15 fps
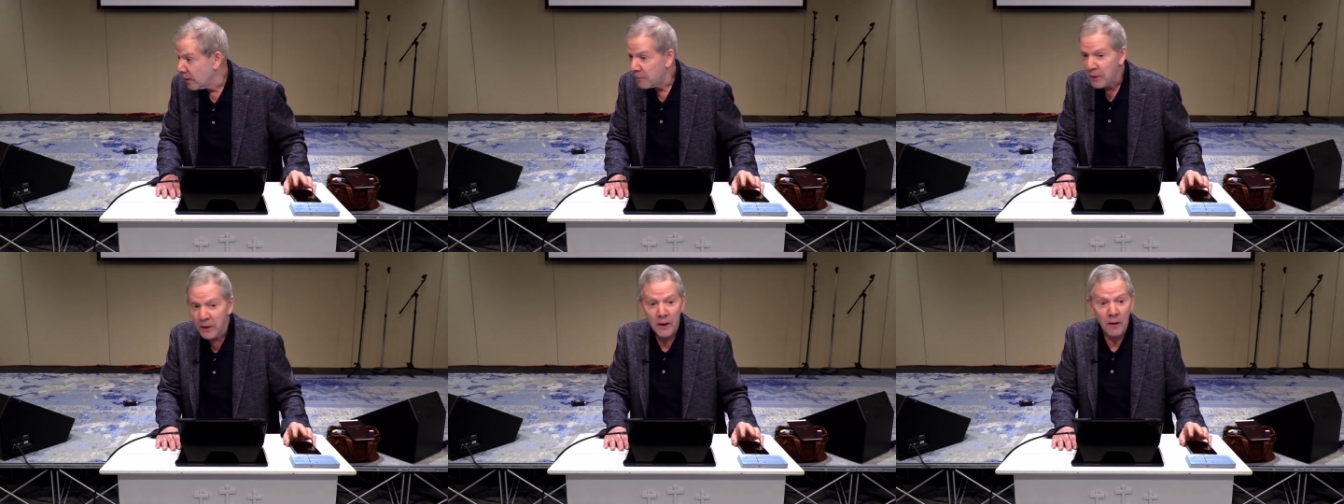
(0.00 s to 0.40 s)

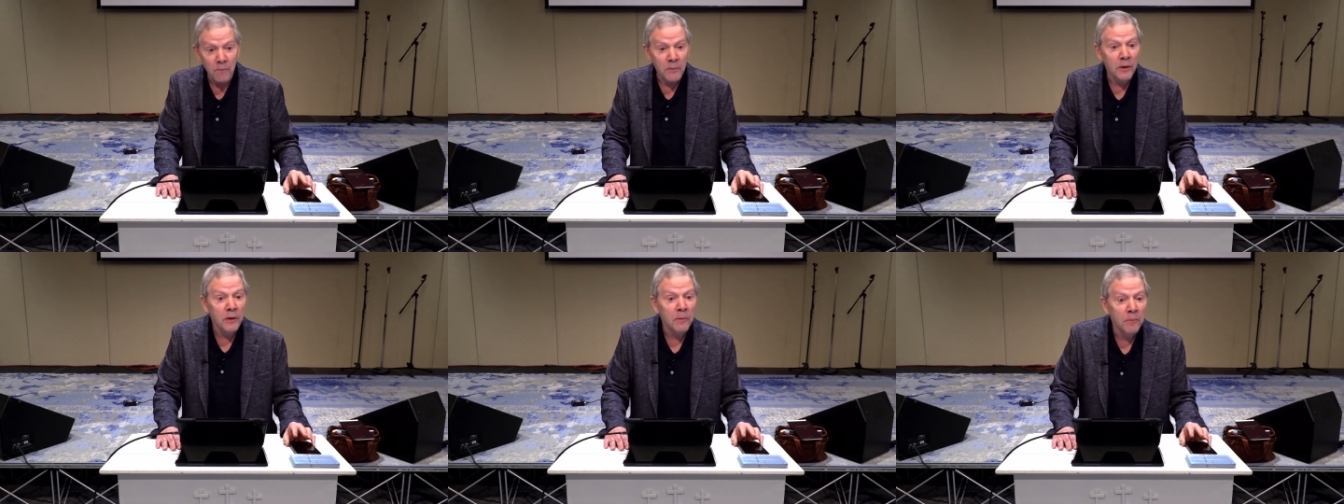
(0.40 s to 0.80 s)

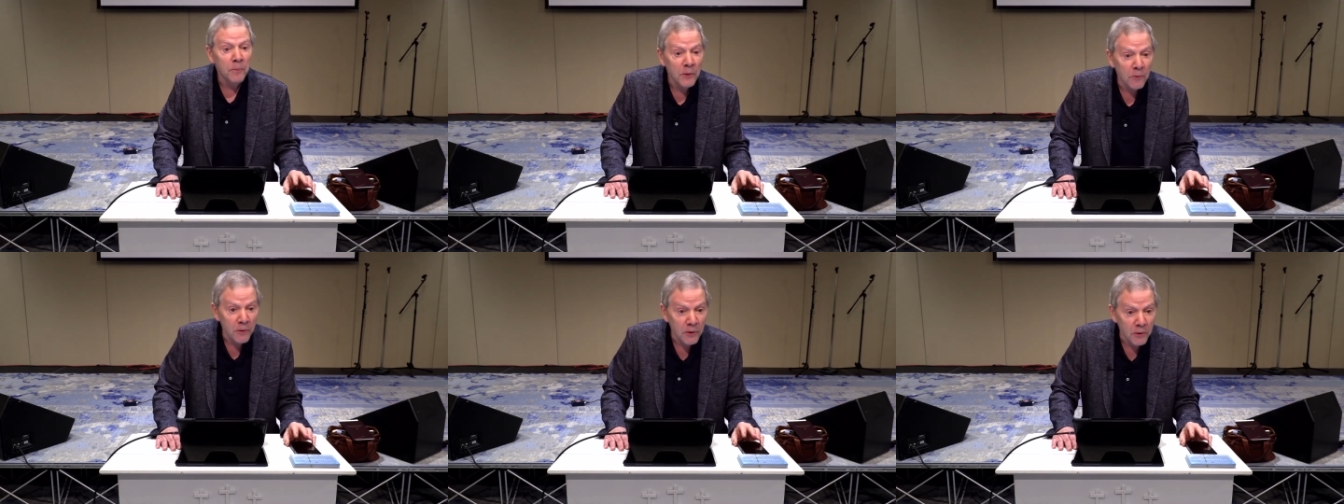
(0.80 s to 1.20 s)
becomes
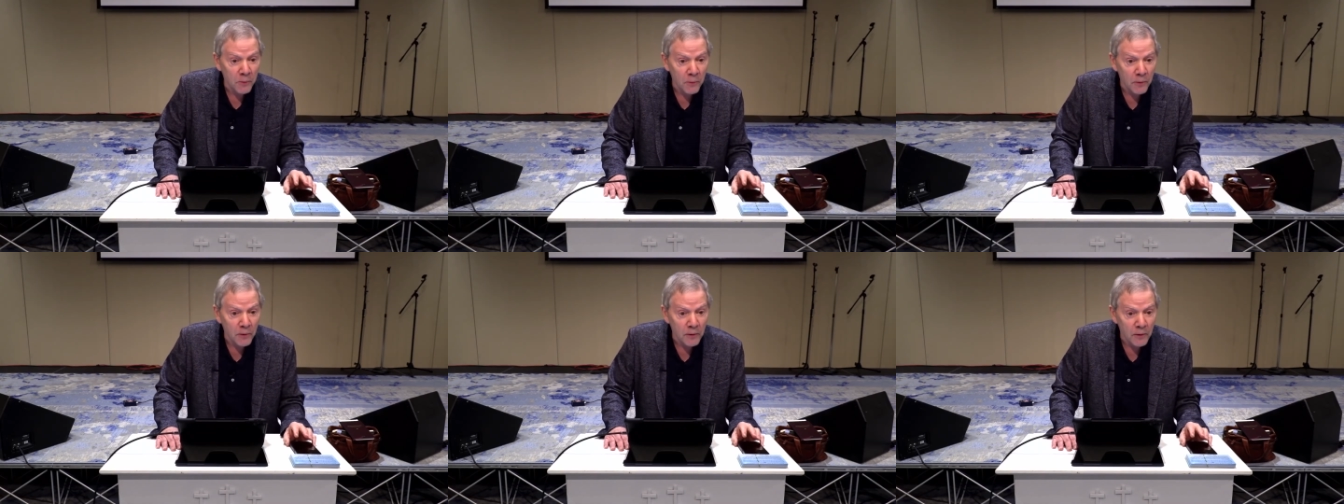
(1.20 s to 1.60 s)

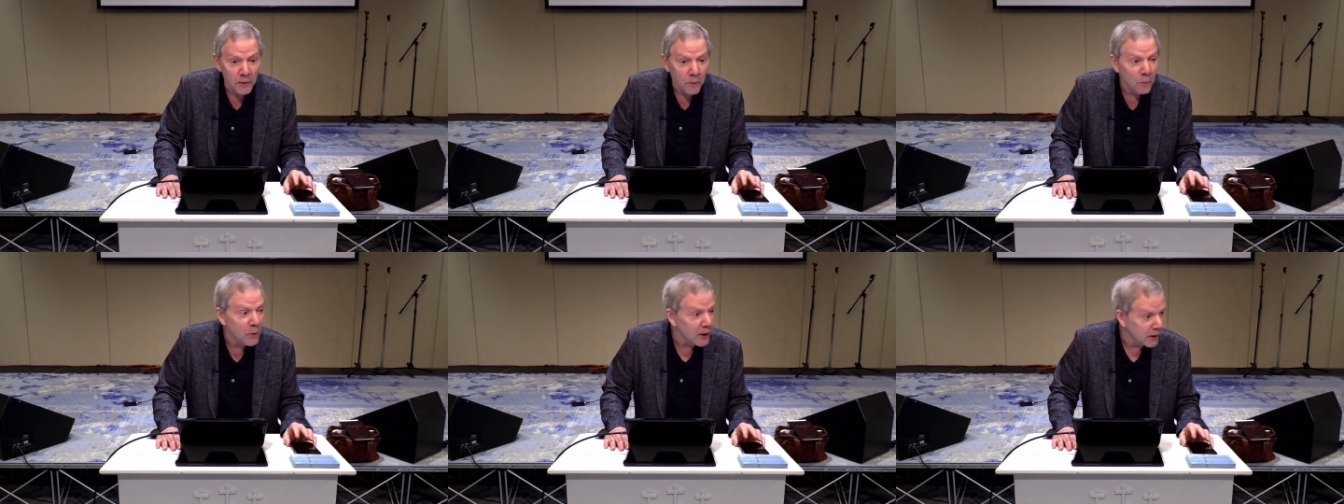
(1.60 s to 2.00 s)
spiritual
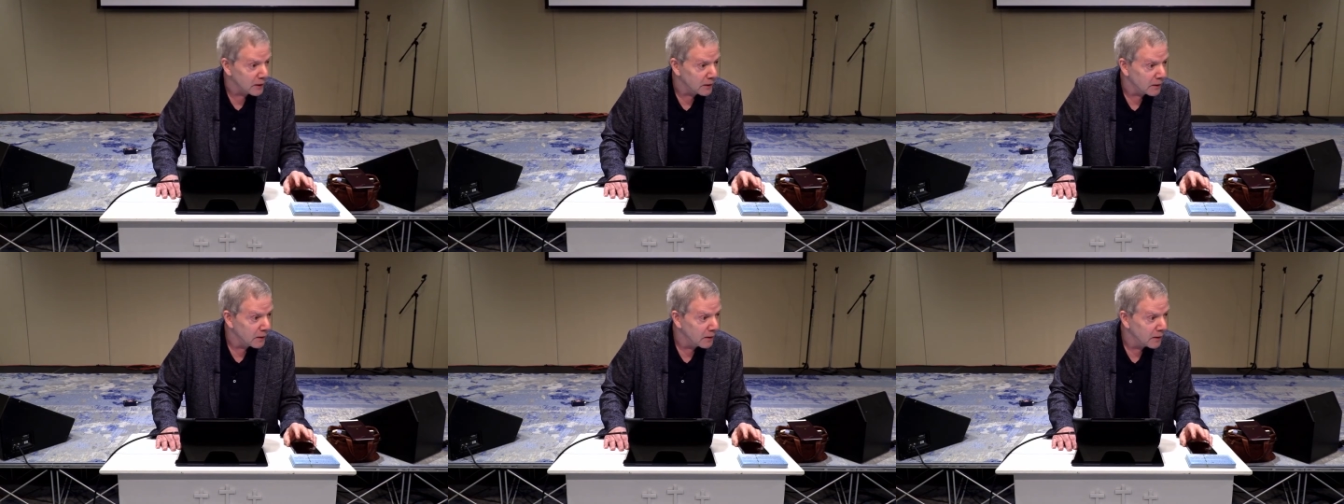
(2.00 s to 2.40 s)
when